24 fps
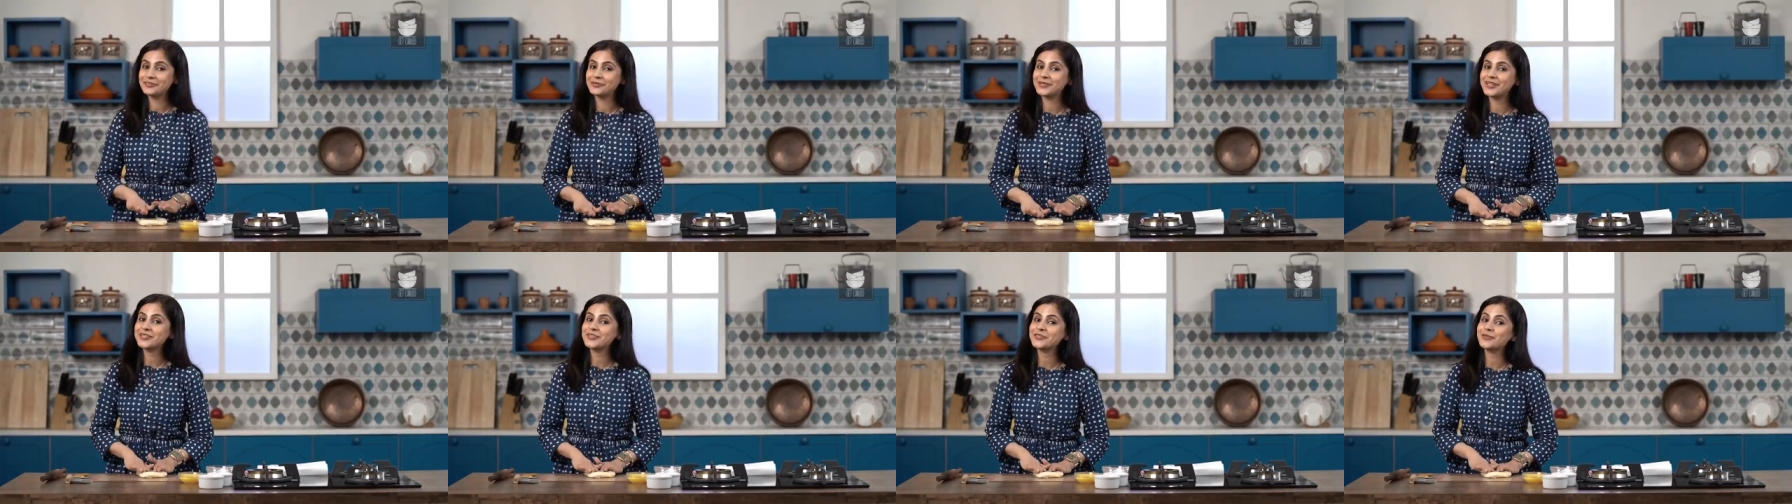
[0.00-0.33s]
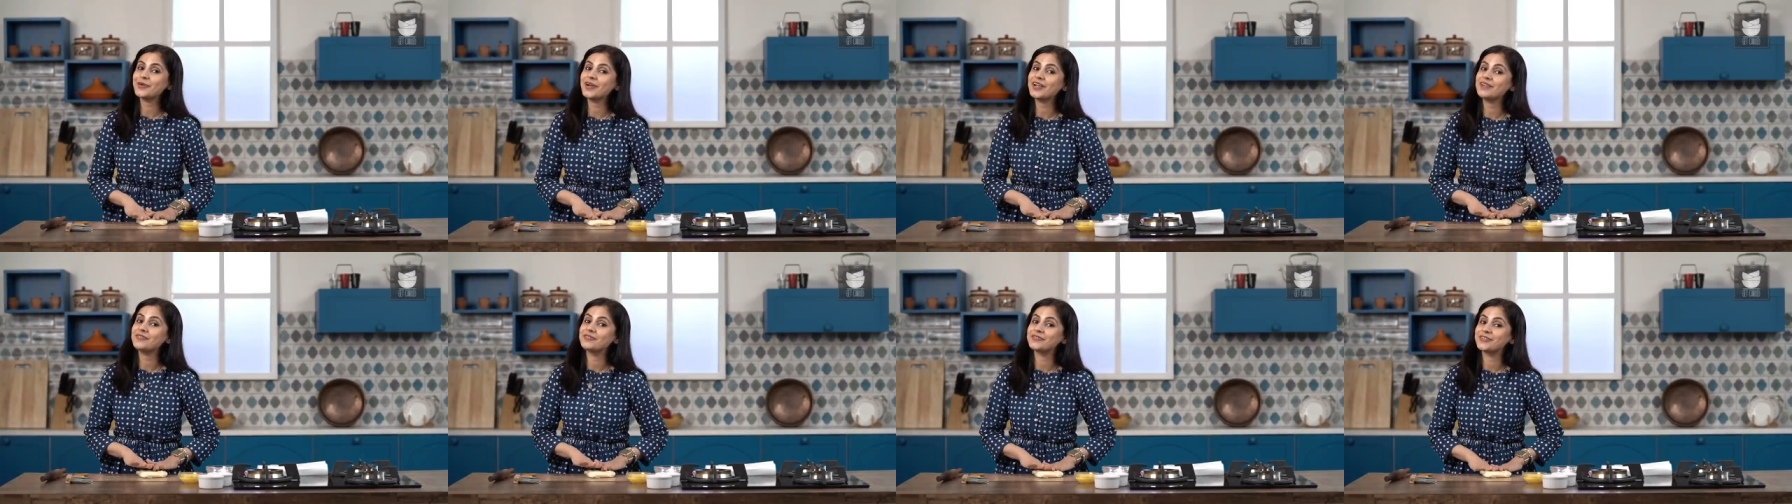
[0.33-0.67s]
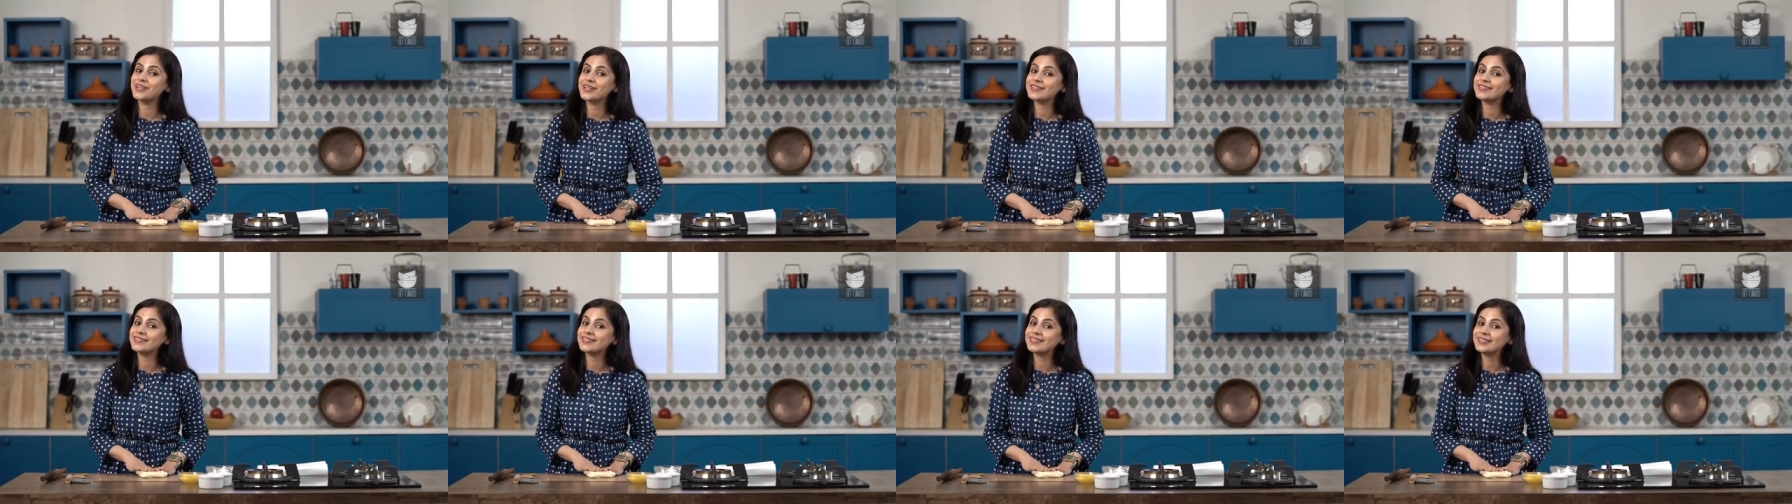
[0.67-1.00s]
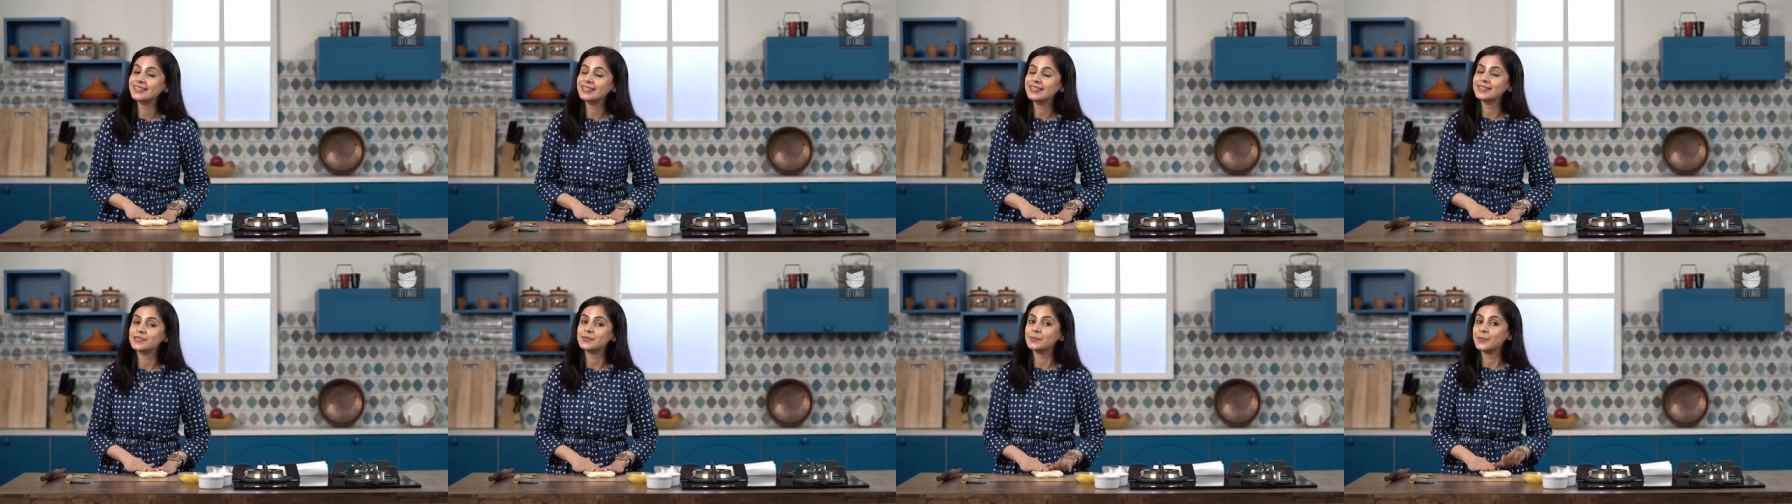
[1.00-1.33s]
Okay, so I've
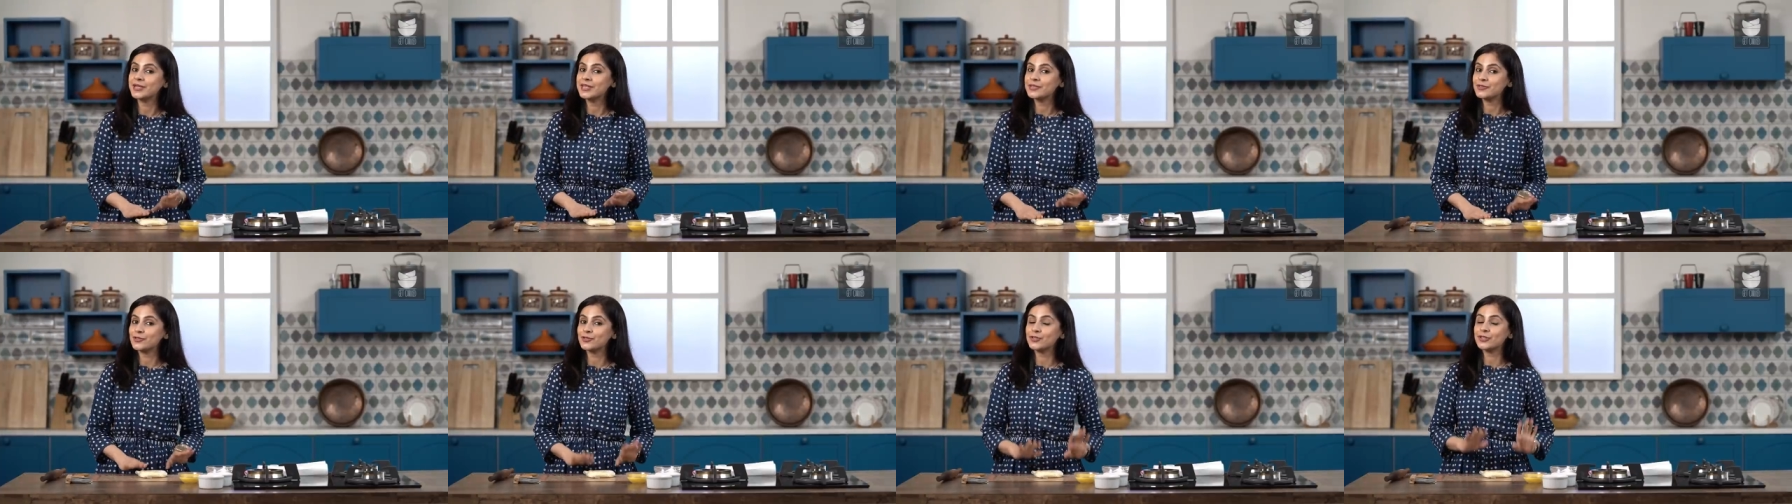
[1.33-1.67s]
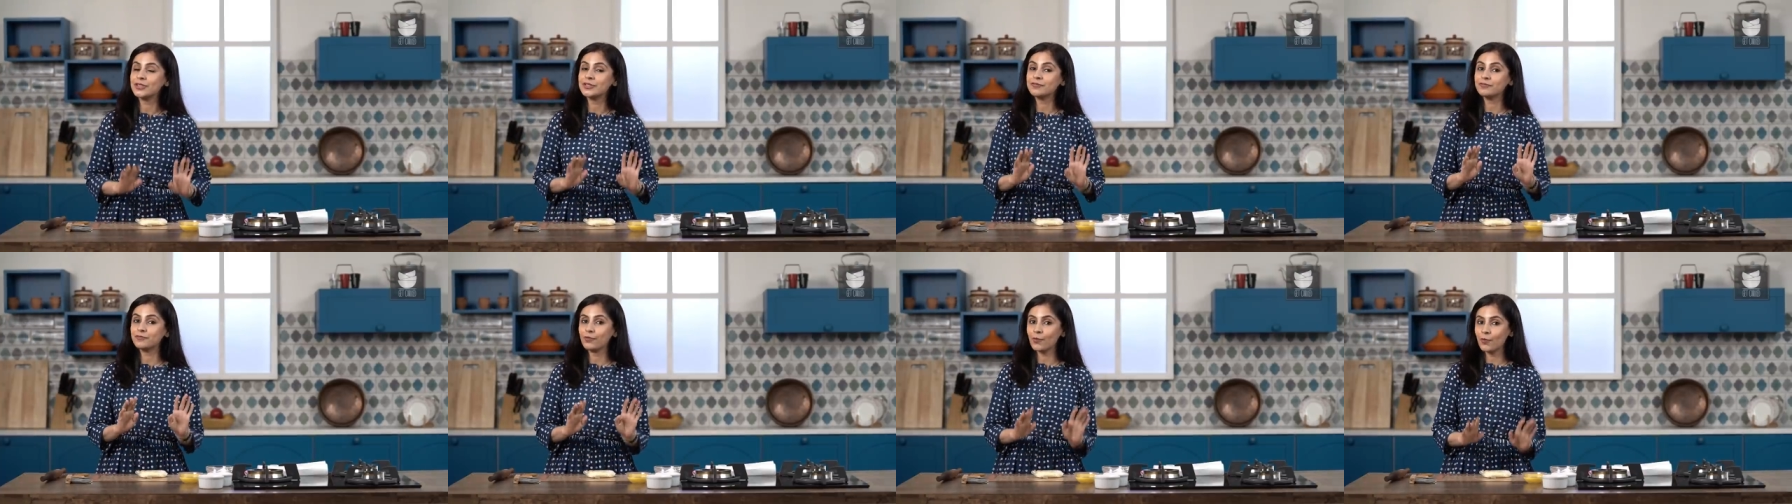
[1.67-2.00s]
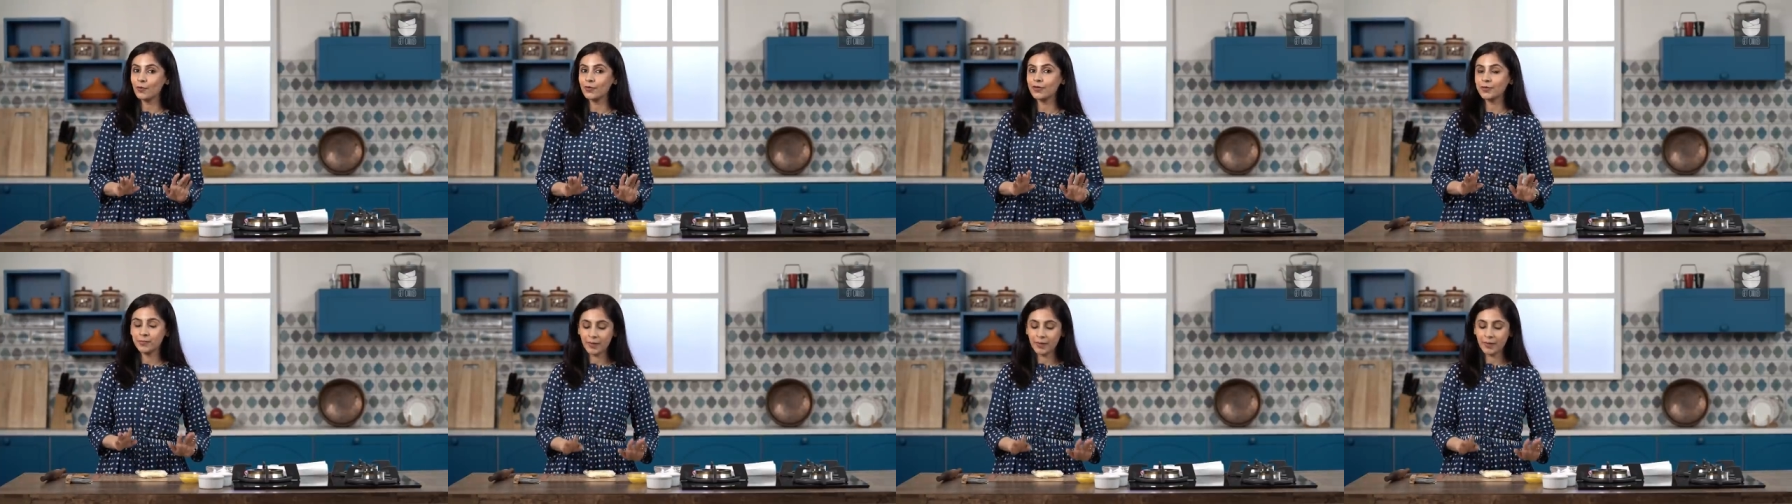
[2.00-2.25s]
rested this pastry for